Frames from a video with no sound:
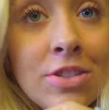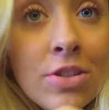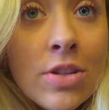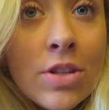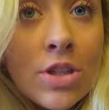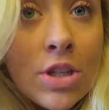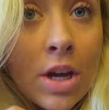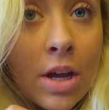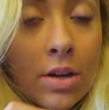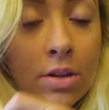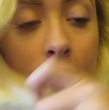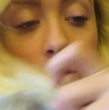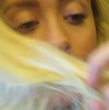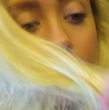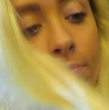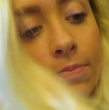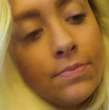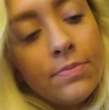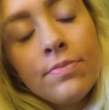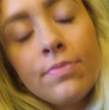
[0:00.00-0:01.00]
to the channel.
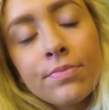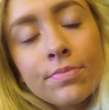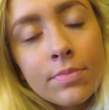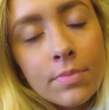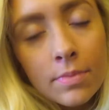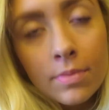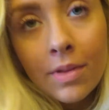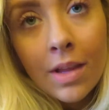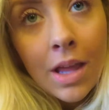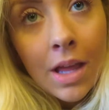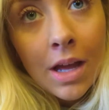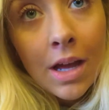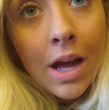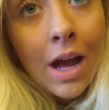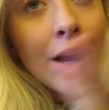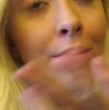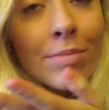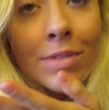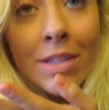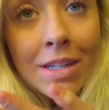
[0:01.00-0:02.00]

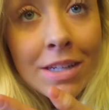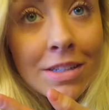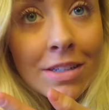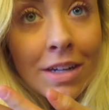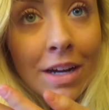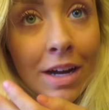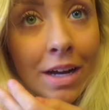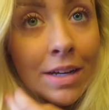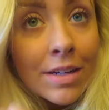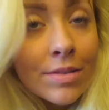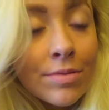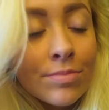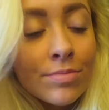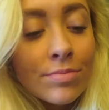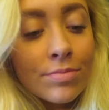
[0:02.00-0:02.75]
I'm Elena Gray.